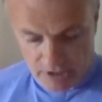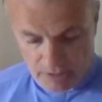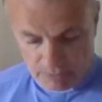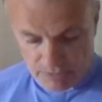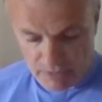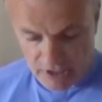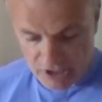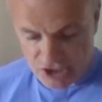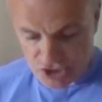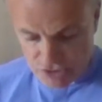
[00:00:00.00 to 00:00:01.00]
but
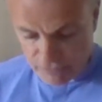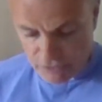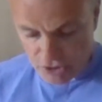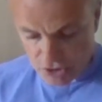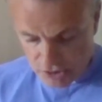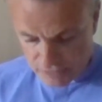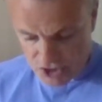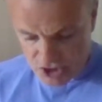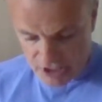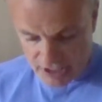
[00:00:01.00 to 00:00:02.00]
marriage is for the good of
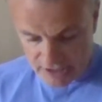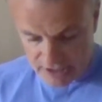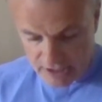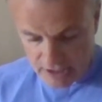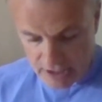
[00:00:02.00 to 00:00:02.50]
society,